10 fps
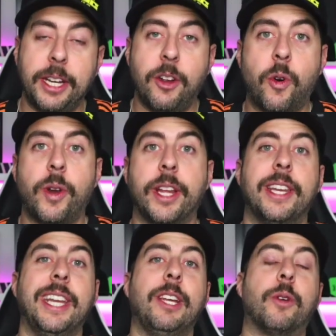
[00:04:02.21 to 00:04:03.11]
noted,
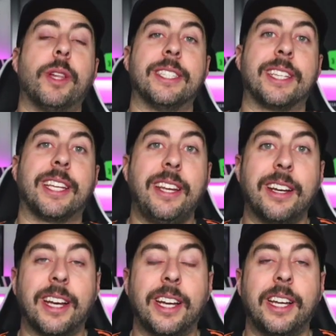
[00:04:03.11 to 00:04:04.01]
Nicola
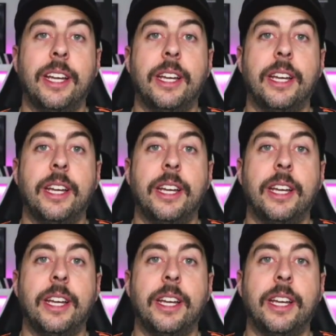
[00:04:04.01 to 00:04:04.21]
Schira,